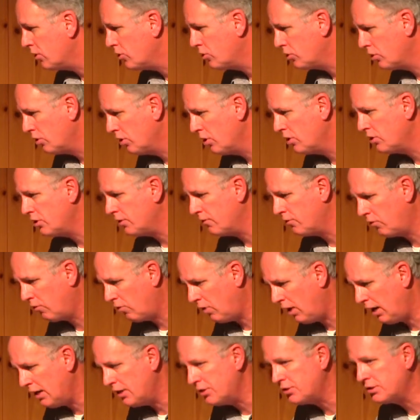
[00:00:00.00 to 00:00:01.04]
the church of
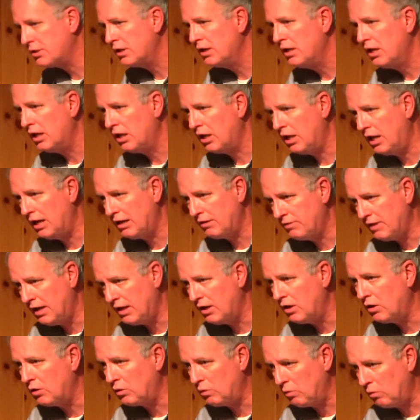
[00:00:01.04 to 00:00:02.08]
Christ like
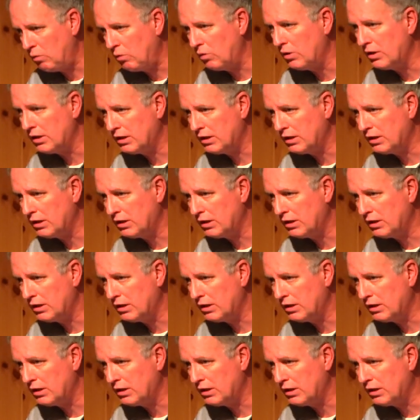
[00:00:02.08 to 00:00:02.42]
that accordingly.